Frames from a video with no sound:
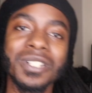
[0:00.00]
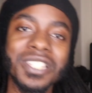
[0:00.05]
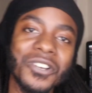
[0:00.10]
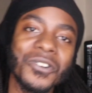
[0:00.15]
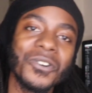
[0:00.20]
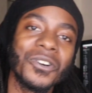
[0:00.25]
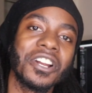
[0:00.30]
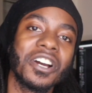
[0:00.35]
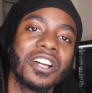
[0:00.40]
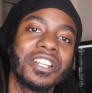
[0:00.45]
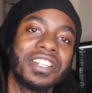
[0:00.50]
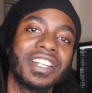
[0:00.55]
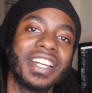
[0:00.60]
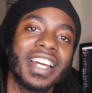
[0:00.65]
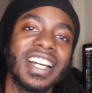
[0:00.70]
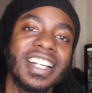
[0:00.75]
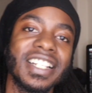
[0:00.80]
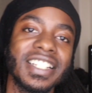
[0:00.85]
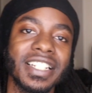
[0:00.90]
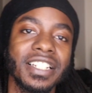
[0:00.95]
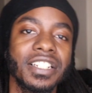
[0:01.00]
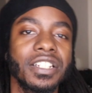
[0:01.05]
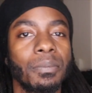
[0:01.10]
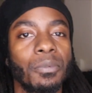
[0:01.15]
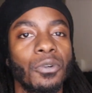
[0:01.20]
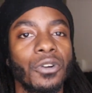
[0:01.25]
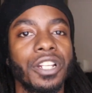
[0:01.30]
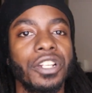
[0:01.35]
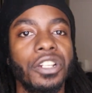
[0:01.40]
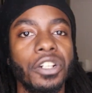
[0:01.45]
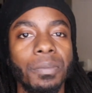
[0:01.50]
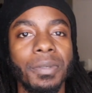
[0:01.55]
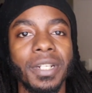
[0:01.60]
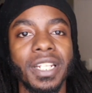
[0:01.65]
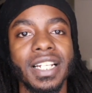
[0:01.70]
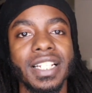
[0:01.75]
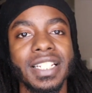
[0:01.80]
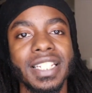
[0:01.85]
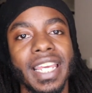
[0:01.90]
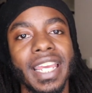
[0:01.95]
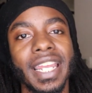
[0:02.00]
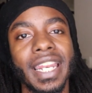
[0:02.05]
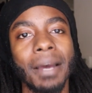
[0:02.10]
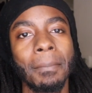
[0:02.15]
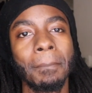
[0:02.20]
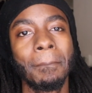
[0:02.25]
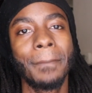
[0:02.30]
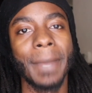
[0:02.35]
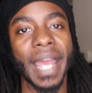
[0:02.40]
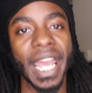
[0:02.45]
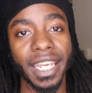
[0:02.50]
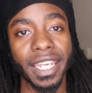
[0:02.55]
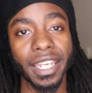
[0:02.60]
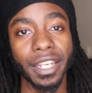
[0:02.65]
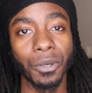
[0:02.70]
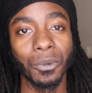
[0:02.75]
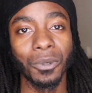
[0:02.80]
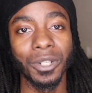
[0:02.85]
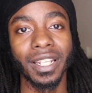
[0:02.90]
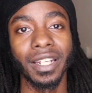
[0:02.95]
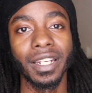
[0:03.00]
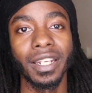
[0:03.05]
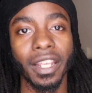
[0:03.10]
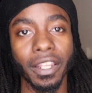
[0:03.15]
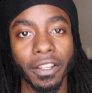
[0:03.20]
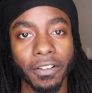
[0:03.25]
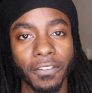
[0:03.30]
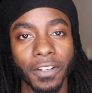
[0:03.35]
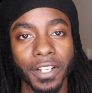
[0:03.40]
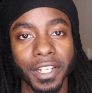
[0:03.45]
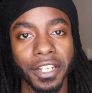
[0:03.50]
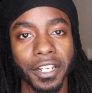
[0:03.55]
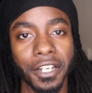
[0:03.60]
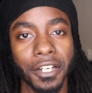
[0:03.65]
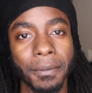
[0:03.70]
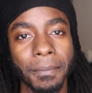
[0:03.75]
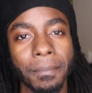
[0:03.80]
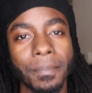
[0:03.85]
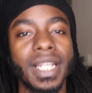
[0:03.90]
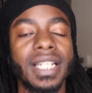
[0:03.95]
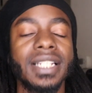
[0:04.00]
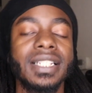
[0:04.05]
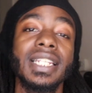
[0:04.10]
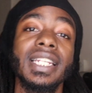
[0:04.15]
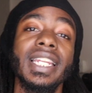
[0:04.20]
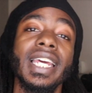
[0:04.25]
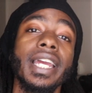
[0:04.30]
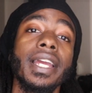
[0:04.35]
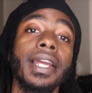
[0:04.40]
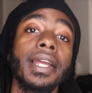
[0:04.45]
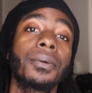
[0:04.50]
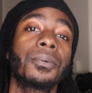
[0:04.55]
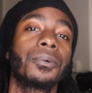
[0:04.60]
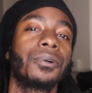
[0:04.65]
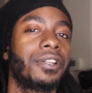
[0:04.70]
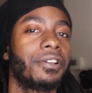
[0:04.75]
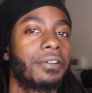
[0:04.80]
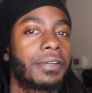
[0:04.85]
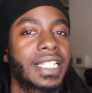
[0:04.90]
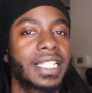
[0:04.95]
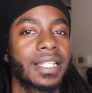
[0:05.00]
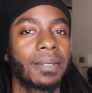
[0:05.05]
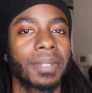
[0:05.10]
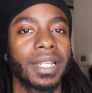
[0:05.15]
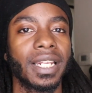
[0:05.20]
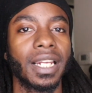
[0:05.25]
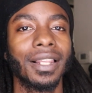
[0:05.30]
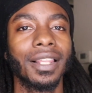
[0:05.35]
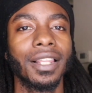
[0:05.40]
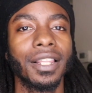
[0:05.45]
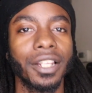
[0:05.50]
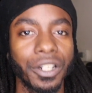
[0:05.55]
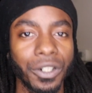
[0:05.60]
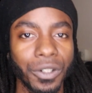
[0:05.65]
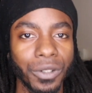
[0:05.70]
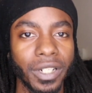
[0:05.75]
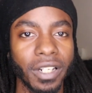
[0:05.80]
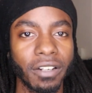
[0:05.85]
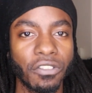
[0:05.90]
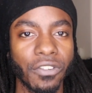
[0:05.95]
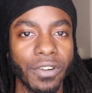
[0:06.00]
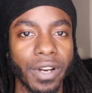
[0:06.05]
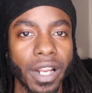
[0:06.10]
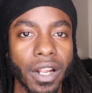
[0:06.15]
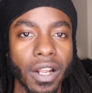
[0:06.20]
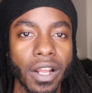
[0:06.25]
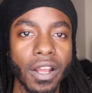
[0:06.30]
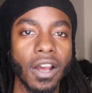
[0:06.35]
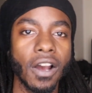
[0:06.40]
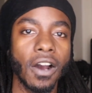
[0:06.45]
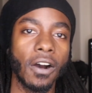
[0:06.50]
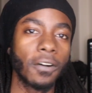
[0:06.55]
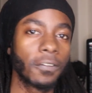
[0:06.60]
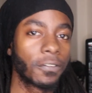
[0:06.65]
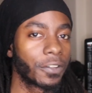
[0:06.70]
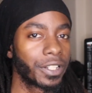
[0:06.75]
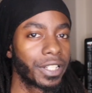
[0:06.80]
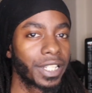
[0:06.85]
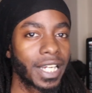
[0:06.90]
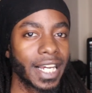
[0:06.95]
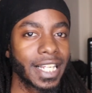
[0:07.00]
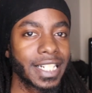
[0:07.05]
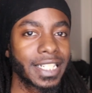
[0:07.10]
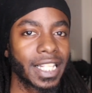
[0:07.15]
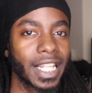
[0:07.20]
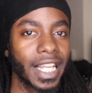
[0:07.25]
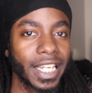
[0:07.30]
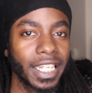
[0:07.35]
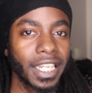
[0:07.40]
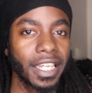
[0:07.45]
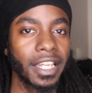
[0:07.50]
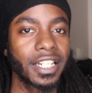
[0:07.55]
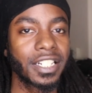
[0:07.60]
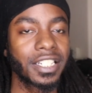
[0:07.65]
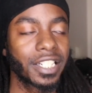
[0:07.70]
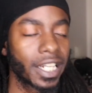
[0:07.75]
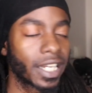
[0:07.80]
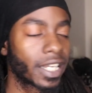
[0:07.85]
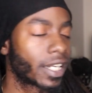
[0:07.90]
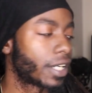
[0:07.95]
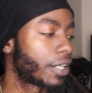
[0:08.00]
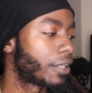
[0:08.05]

What's going on, you guys? It's your boy Doobie Does It, and I'm back here with another video. Today we're doing something a little different. Hopefully you guys like it. Check it